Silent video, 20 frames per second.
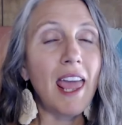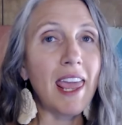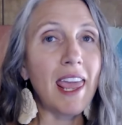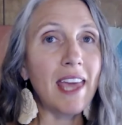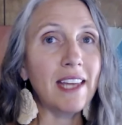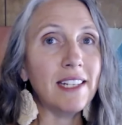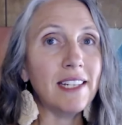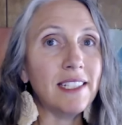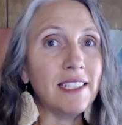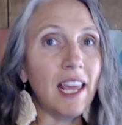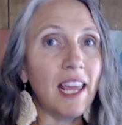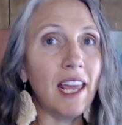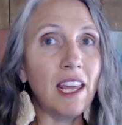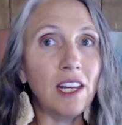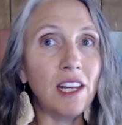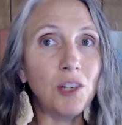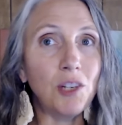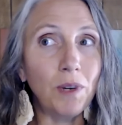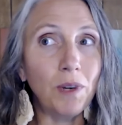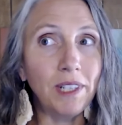and
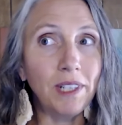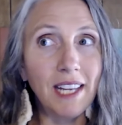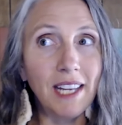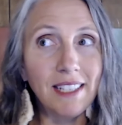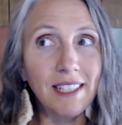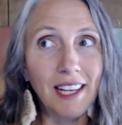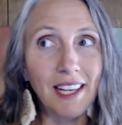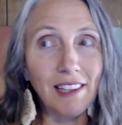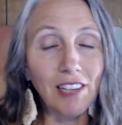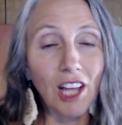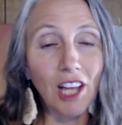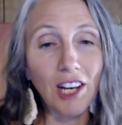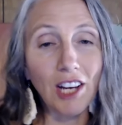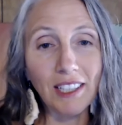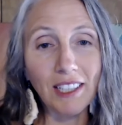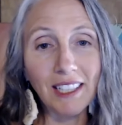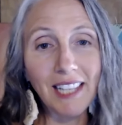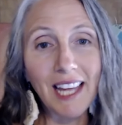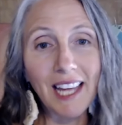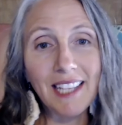a 28 day
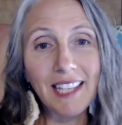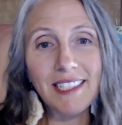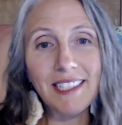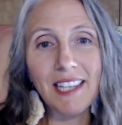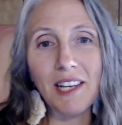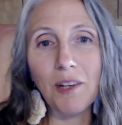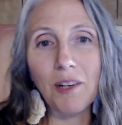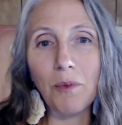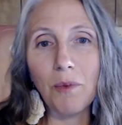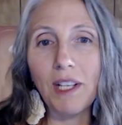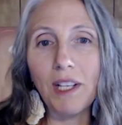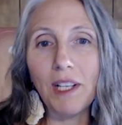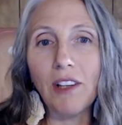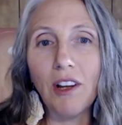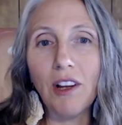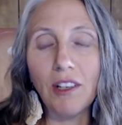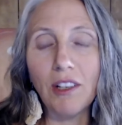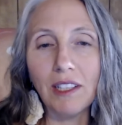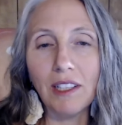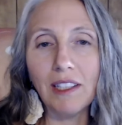lung cleanse and a week
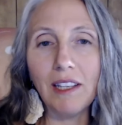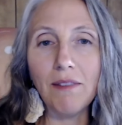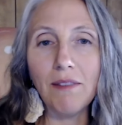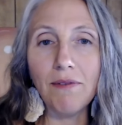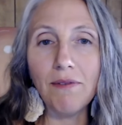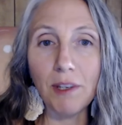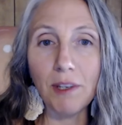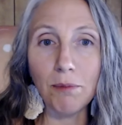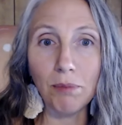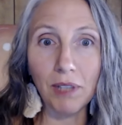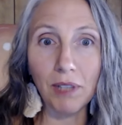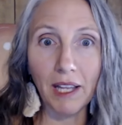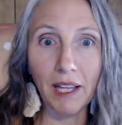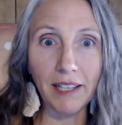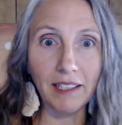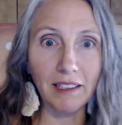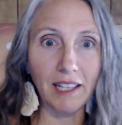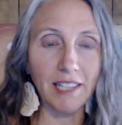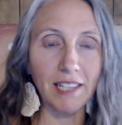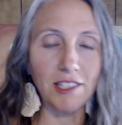long lymph and
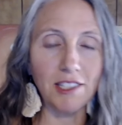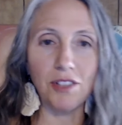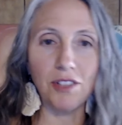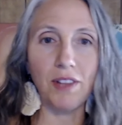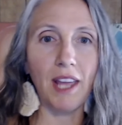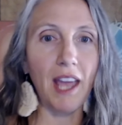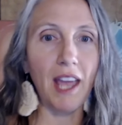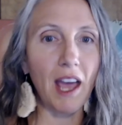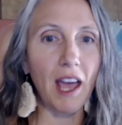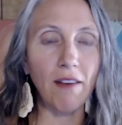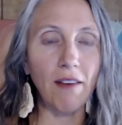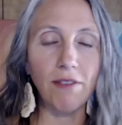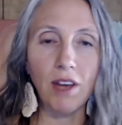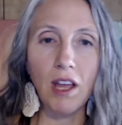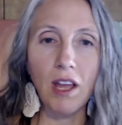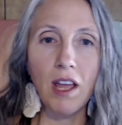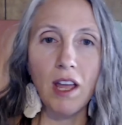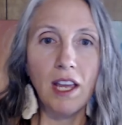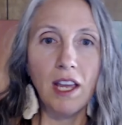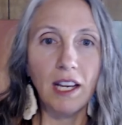blood cleanse. So they
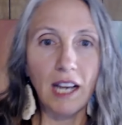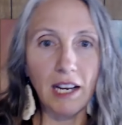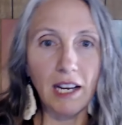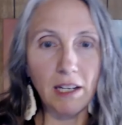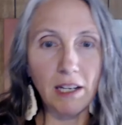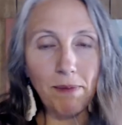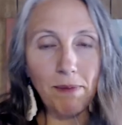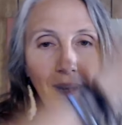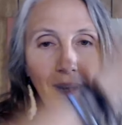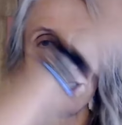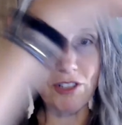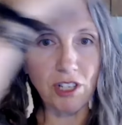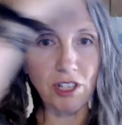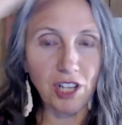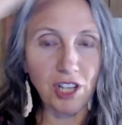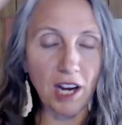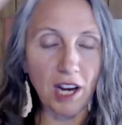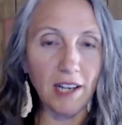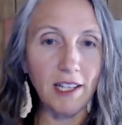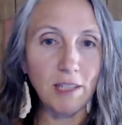have kind of based
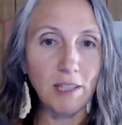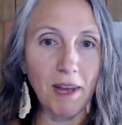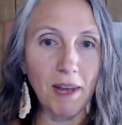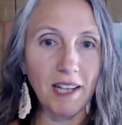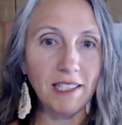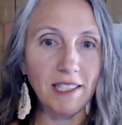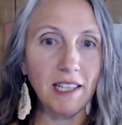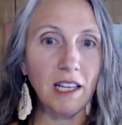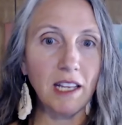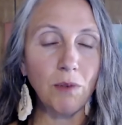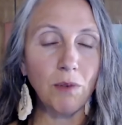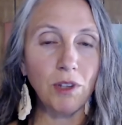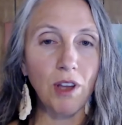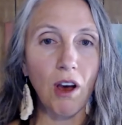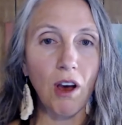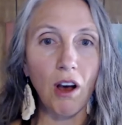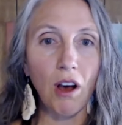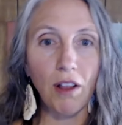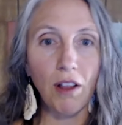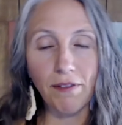on Chinese medicine
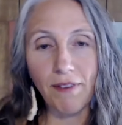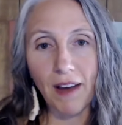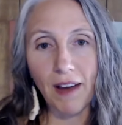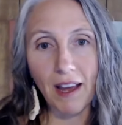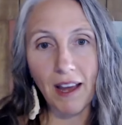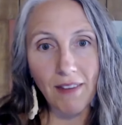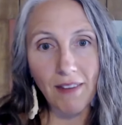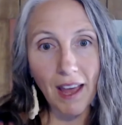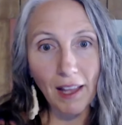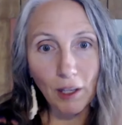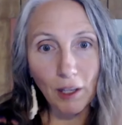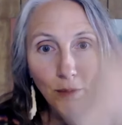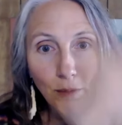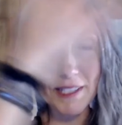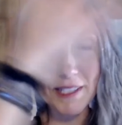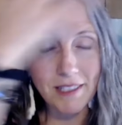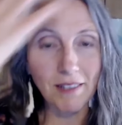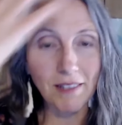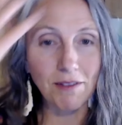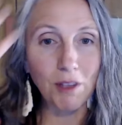with all the five
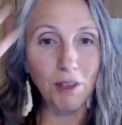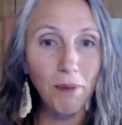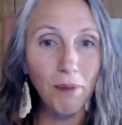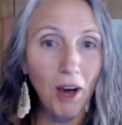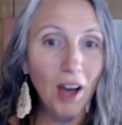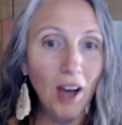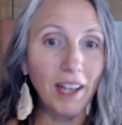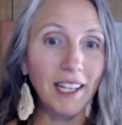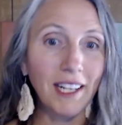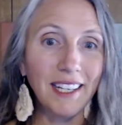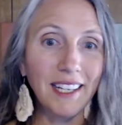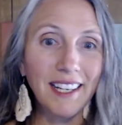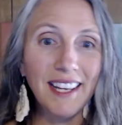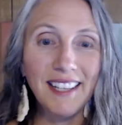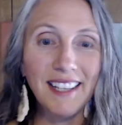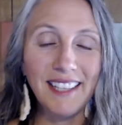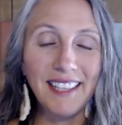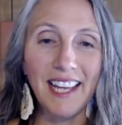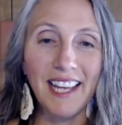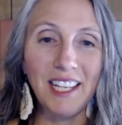elements of the body
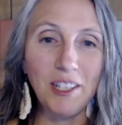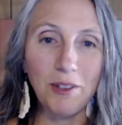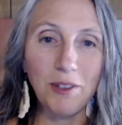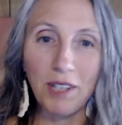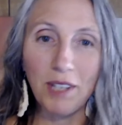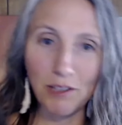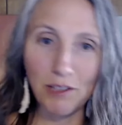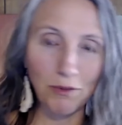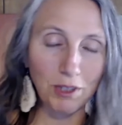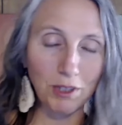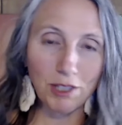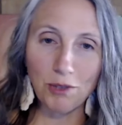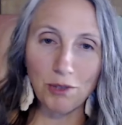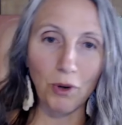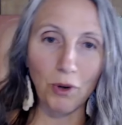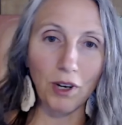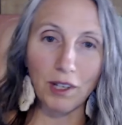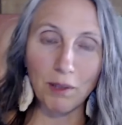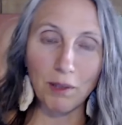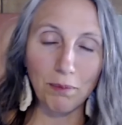that you can
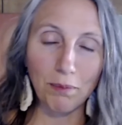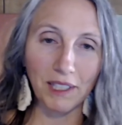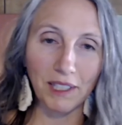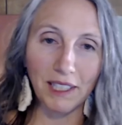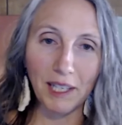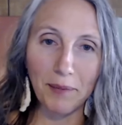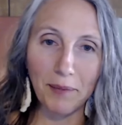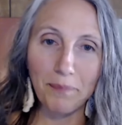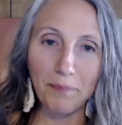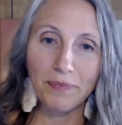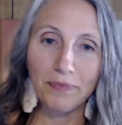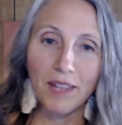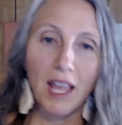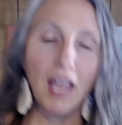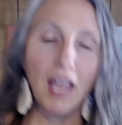restore completely.